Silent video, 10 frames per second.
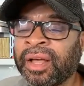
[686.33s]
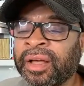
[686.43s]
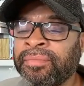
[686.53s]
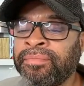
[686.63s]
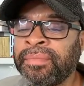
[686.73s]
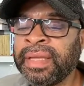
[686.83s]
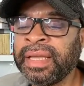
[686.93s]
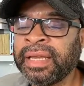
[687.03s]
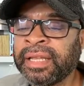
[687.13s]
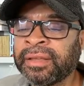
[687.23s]

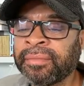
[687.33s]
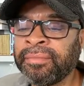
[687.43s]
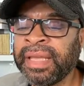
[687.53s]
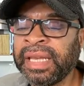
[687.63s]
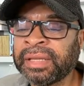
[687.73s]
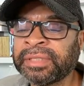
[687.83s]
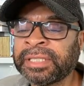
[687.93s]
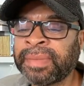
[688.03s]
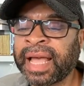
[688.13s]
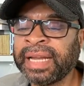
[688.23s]
Medium
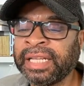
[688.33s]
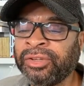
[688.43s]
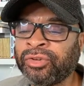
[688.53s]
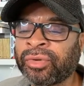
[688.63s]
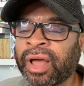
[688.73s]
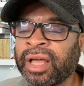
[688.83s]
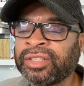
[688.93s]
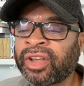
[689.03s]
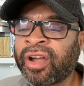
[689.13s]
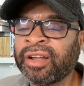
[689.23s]
spiny
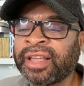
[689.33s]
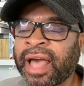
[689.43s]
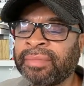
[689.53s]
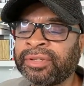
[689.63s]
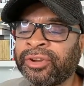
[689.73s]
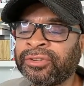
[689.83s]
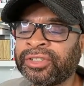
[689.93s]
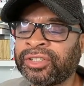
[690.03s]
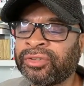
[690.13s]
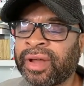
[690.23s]
neurons are
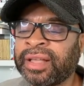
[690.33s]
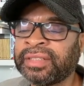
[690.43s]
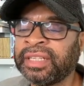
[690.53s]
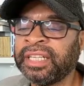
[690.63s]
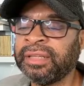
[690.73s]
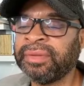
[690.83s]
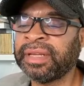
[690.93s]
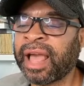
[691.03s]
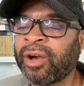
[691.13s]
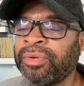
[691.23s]
GABAergic neurons that inhibit
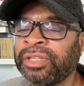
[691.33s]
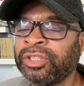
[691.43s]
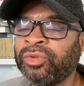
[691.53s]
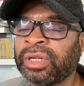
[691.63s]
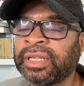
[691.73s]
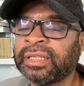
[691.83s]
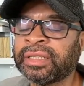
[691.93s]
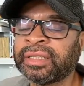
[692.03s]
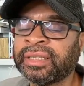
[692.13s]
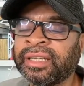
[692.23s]
output
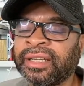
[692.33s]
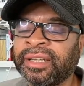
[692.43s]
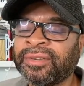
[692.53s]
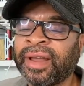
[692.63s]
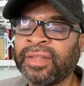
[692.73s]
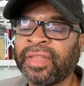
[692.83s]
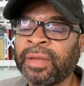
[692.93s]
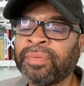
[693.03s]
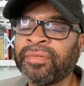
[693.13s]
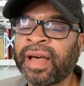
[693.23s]
nucleus, right? They
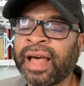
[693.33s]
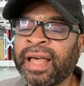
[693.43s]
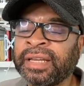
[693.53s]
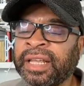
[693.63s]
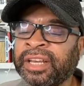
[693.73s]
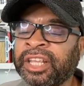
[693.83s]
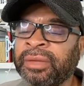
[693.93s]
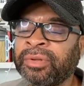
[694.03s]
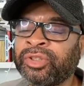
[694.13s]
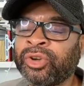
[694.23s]
provide
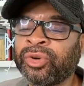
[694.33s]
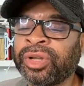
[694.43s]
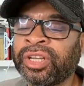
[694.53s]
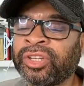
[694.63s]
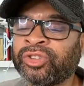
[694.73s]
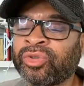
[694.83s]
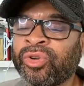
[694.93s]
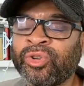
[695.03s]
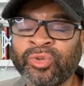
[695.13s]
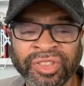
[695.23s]
inhibitory
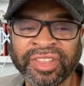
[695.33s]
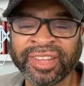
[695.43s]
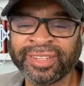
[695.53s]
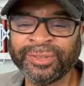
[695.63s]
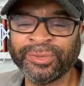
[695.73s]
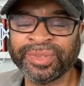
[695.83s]
control within the loop.